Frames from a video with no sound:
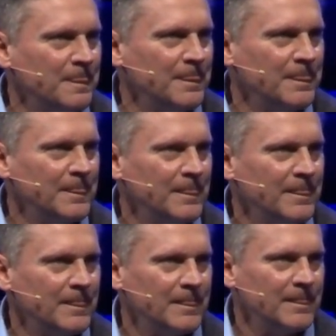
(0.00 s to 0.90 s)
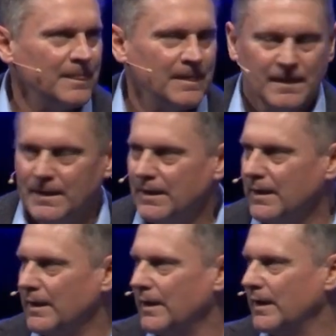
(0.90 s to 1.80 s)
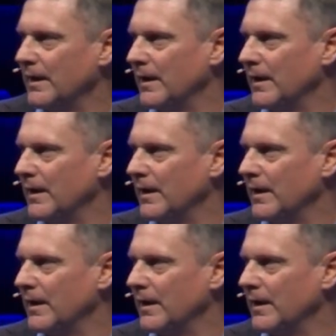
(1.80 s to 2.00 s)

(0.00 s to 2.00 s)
No one is speaking in this clip.